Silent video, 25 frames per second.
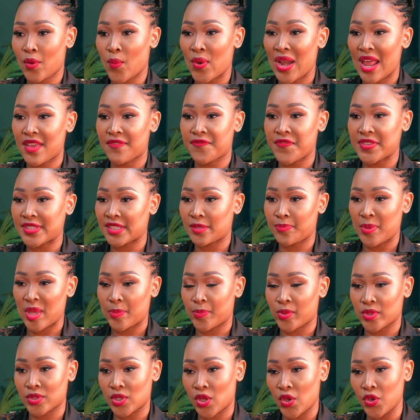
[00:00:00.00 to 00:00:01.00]
When I visit
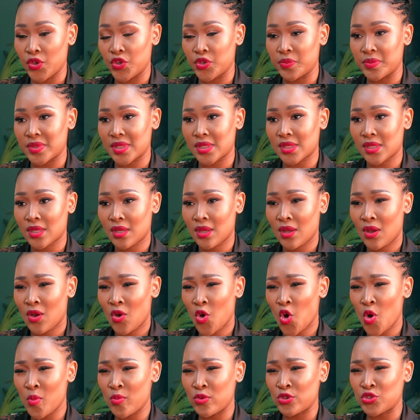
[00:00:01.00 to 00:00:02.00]
people's homes.
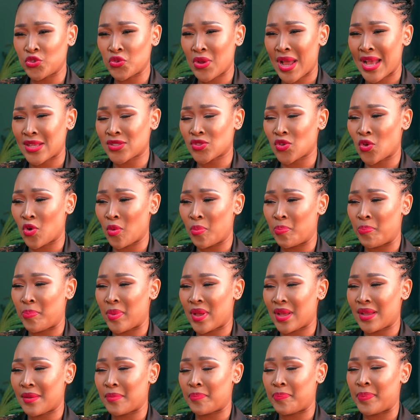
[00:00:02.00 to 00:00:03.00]
Umuntu azo
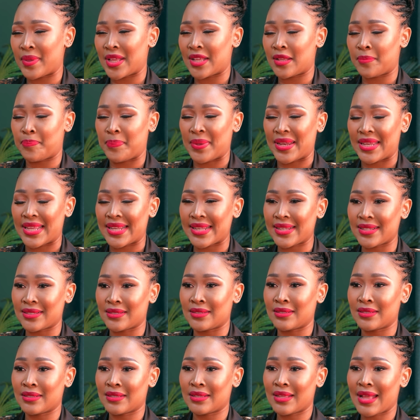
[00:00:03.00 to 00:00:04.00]

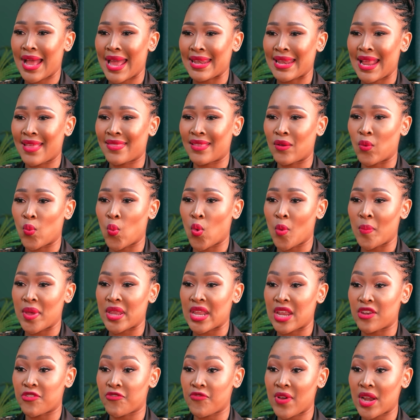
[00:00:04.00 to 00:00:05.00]
belittle another woman
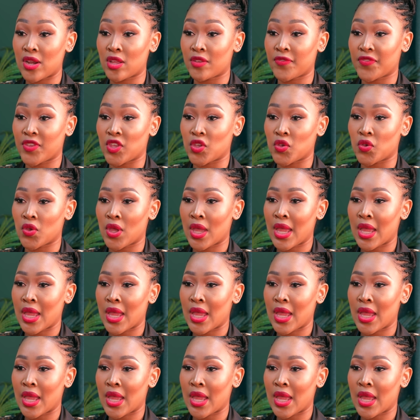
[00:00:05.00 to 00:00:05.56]
in front of you.